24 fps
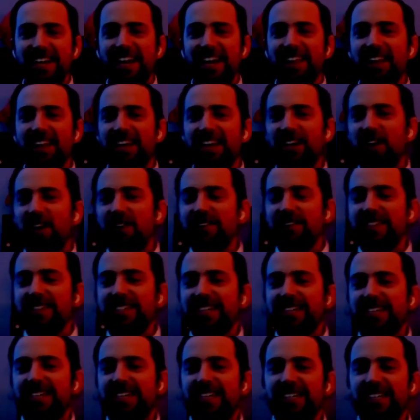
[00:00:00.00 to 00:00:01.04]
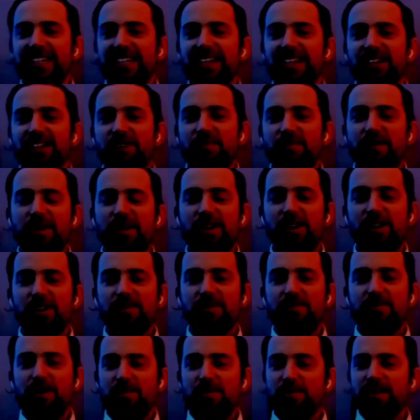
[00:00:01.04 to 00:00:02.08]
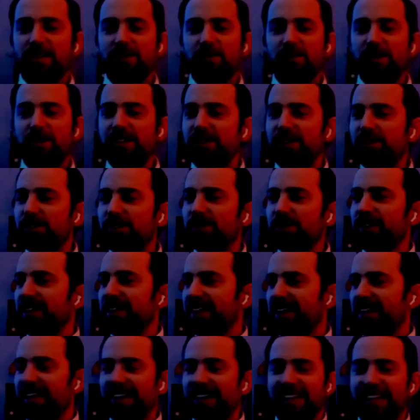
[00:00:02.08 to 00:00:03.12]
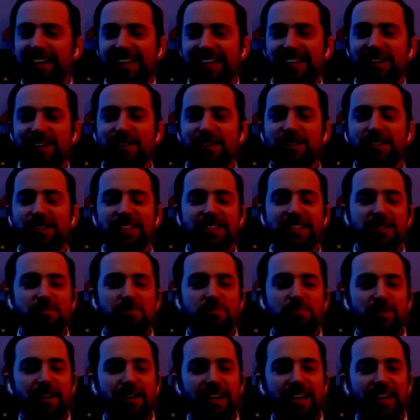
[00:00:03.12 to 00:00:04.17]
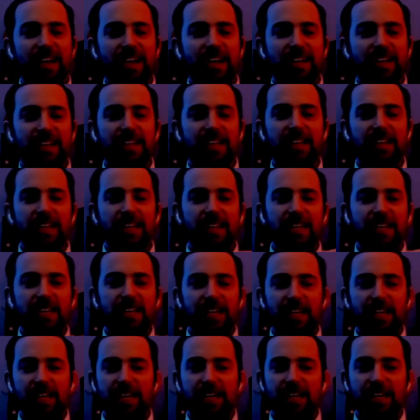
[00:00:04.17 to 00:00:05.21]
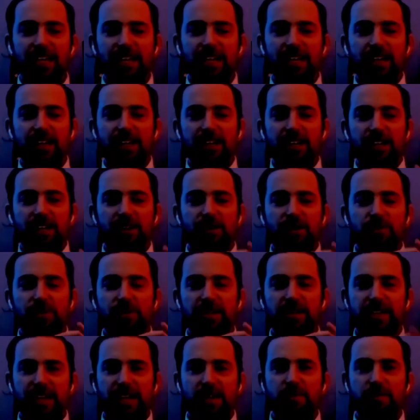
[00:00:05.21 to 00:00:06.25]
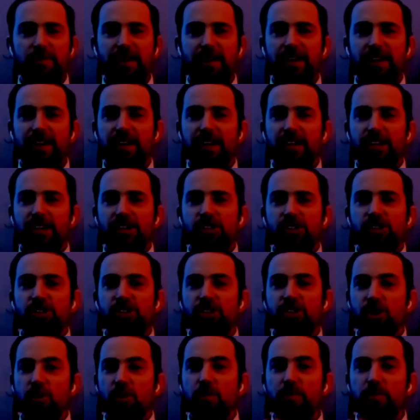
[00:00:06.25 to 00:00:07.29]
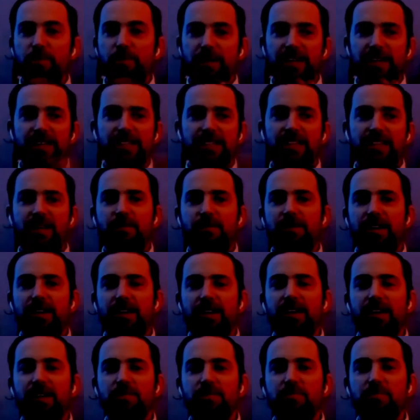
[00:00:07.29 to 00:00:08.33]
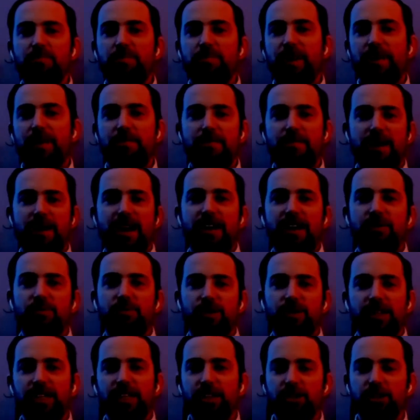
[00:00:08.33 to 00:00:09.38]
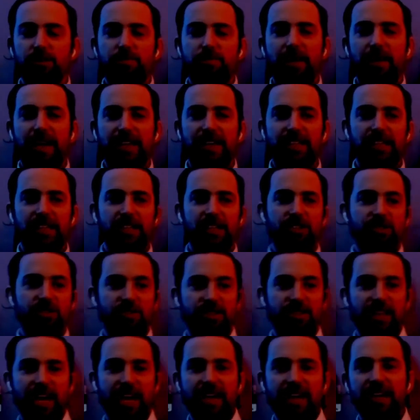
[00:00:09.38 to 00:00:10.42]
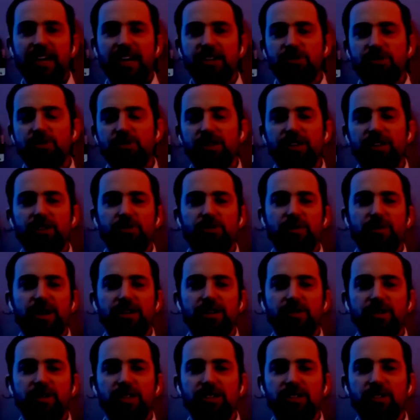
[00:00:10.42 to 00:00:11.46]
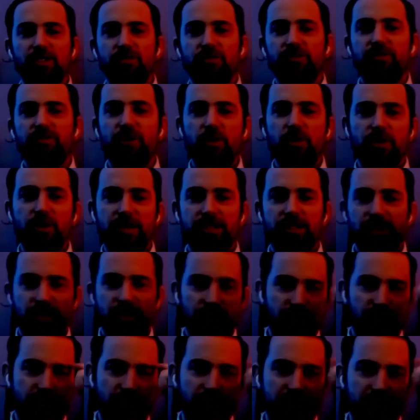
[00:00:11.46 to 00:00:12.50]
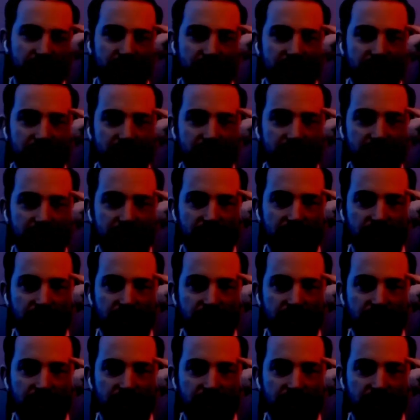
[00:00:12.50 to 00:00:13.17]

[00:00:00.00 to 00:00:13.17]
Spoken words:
like all of a sudden ended up on our department. Like, what are you doing here? But he would tell me, don't be intimidated by my really good paintings or that guy's really good renderings. Focus on your ideas.